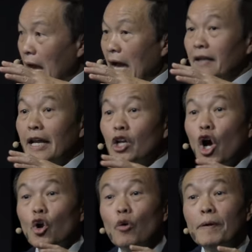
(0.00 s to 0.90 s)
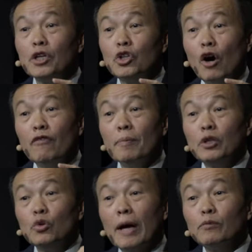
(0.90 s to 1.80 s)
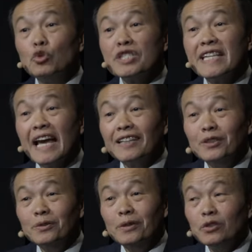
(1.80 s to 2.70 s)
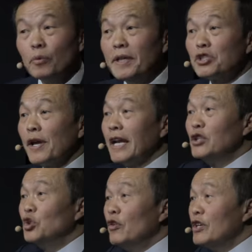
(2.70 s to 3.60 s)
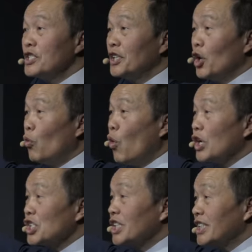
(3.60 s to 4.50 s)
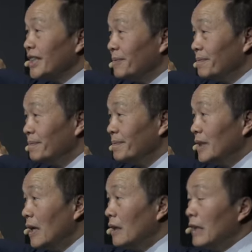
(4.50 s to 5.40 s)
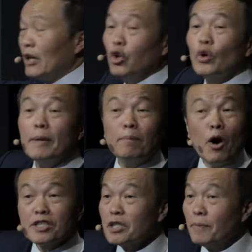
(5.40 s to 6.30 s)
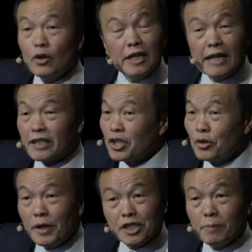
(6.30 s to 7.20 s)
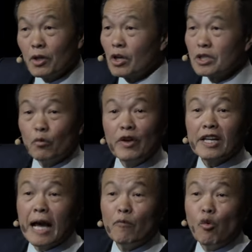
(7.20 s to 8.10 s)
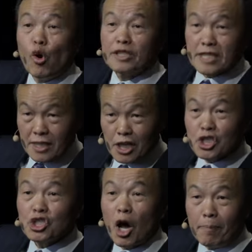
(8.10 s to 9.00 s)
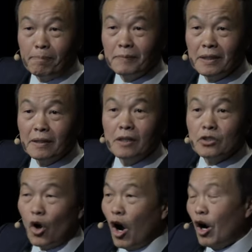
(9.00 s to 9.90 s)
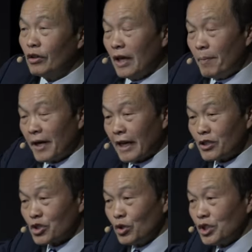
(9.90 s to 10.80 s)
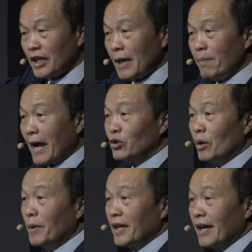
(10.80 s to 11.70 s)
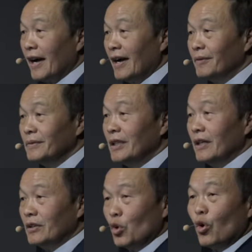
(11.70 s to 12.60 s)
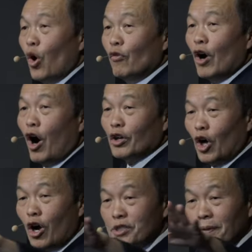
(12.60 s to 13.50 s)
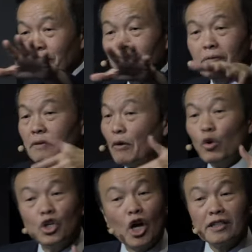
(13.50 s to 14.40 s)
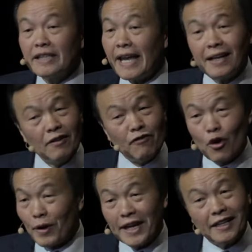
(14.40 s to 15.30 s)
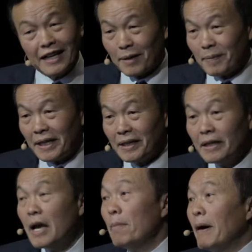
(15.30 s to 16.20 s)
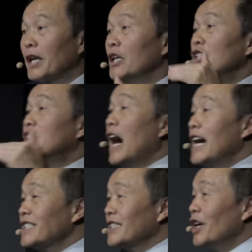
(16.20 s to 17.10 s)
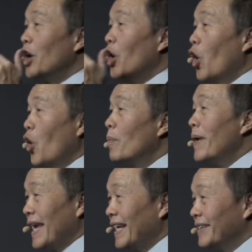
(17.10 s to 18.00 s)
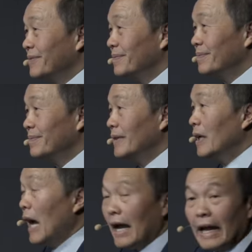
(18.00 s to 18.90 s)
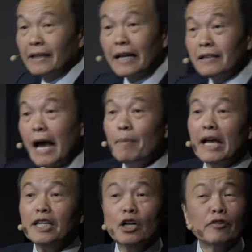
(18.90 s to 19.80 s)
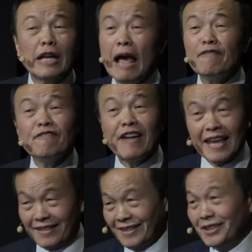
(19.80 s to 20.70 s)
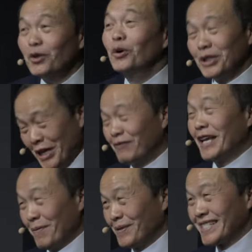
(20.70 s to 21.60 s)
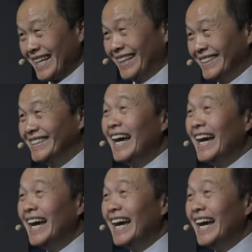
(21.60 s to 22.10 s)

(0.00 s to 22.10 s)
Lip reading: And then God opened the door for me to come to Seattle to be trained at University of Washington. That looked impossible in that generation because the Vietnam War just stopped. So all the American soldiers came back to America, took over all the hospital. They would not take foreigner like me. But just obey. And at that time, I didn't even have faith to give 10%.